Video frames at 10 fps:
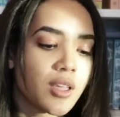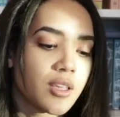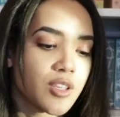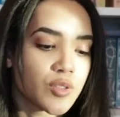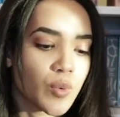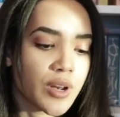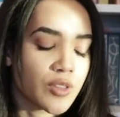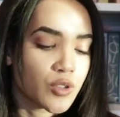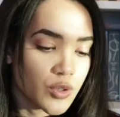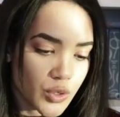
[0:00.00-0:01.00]
is writing the
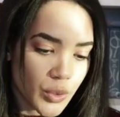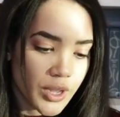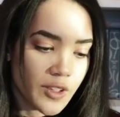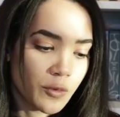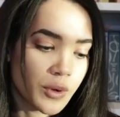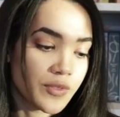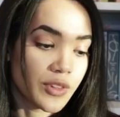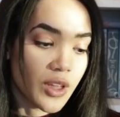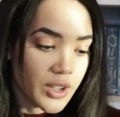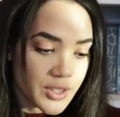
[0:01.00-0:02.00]
true story of one of the
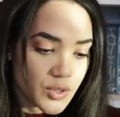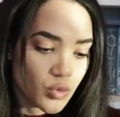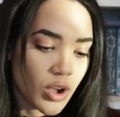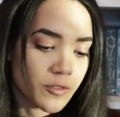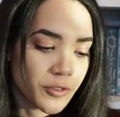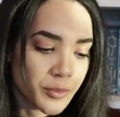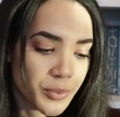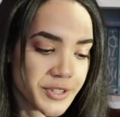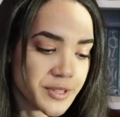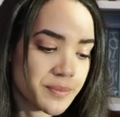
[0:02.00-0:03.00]
longest wrongful
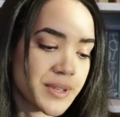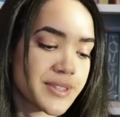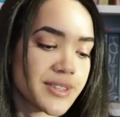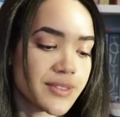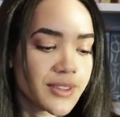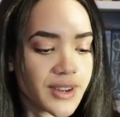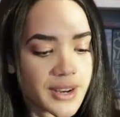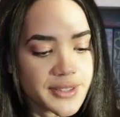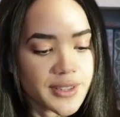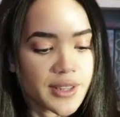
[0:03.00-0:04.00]
imprisonments in the
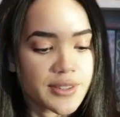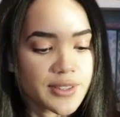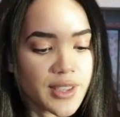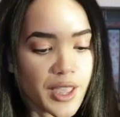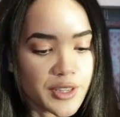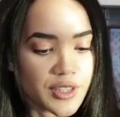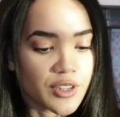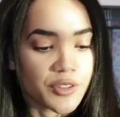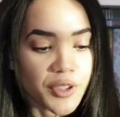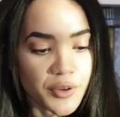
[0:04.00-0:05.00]
United States to end in
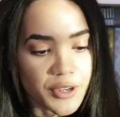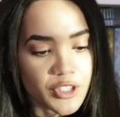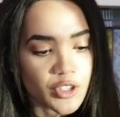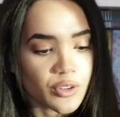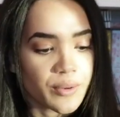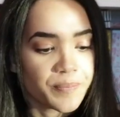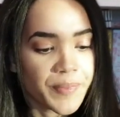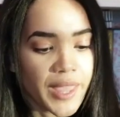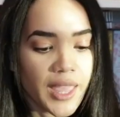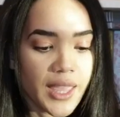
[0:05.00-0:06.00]
exoneration
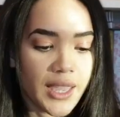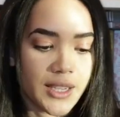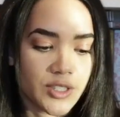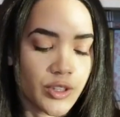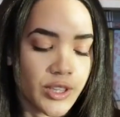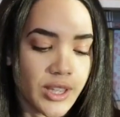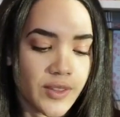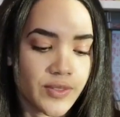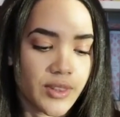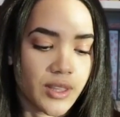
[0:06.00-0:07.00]
and looking
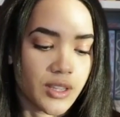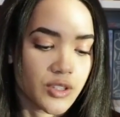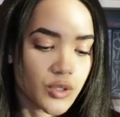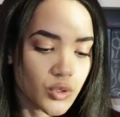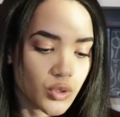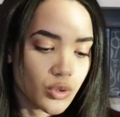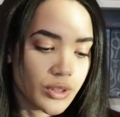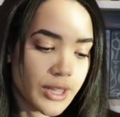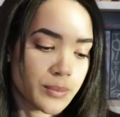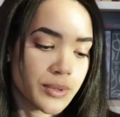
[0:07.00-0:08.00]
at the social
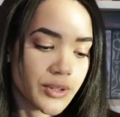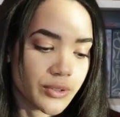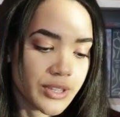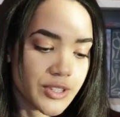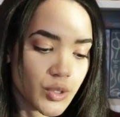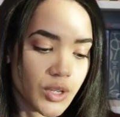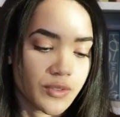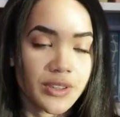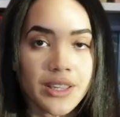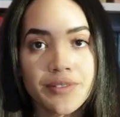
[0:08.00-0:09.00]
and political history of
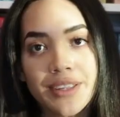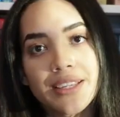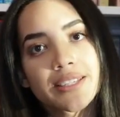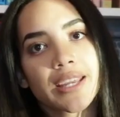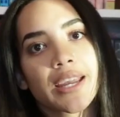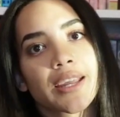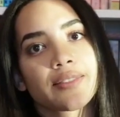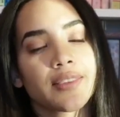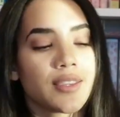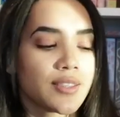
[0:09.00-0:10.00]
Cleveland
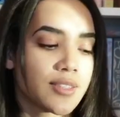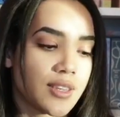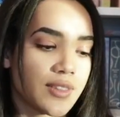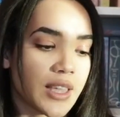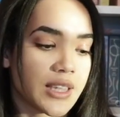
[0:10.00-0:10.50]
and the city that